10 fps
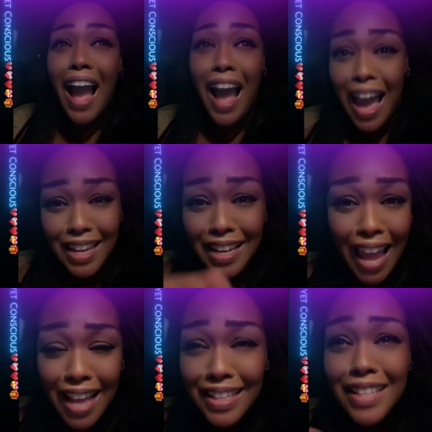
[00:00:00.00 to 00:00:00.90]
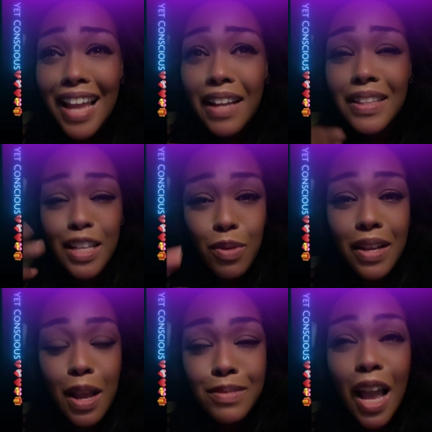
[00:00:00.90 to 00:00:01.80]
I didn't ask. I was like, that's what
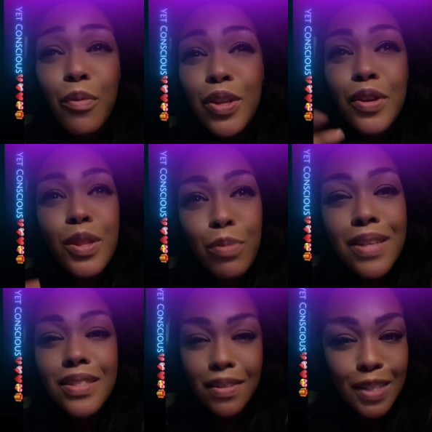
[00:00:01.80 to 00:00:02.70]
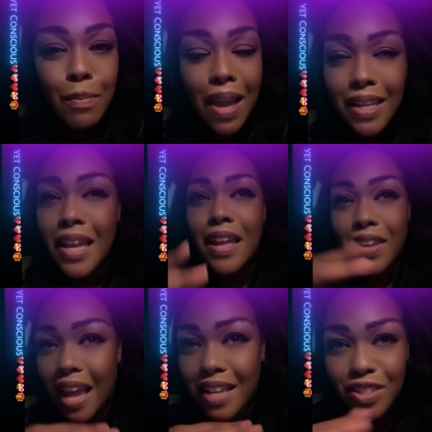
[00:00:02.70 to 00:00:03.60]
comes out when you're in the presence of somebody
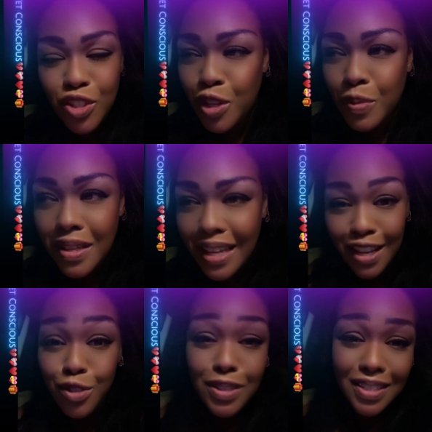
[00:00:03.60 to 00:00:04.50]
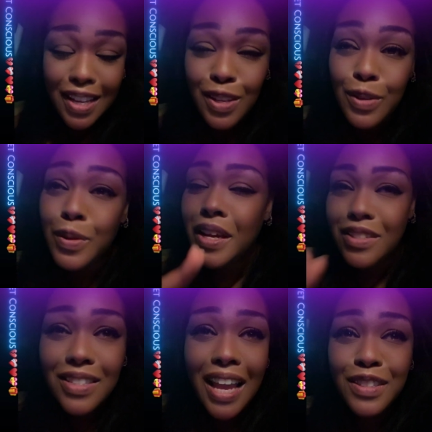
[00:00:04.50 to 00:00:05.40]
that has a genuine interest in you.
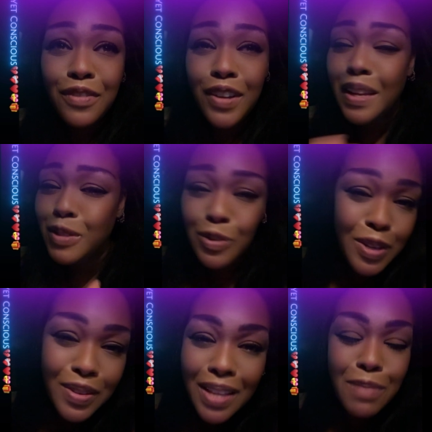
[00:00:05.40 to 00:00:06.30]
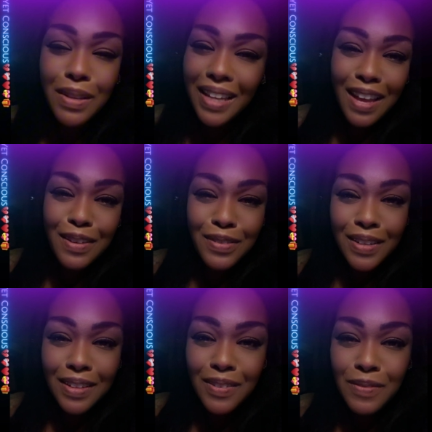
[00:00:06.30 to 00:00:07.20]
Just as a friend, I'm showing you nothing but love.
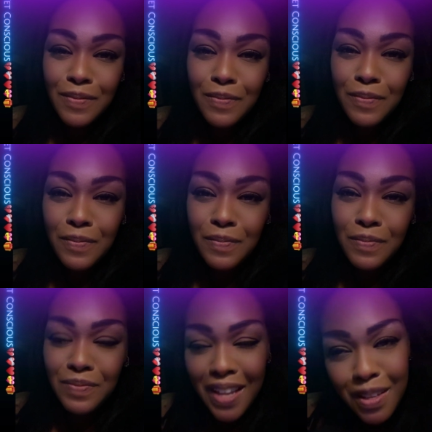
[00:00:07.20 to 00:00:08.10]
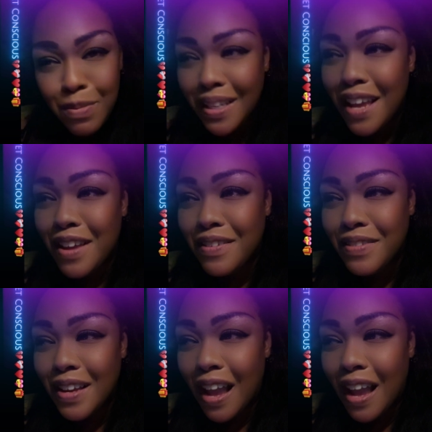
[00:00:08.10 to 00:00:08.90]
Nothing but love.